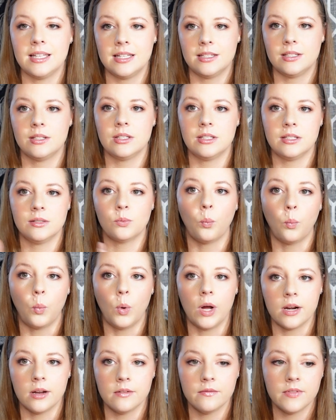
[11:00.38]
this is
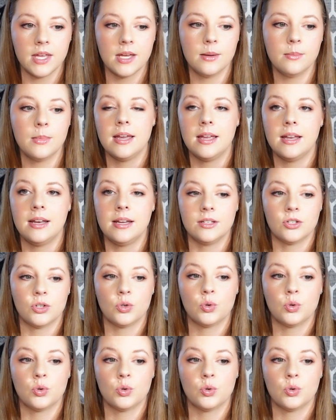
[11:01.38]
one of them. It is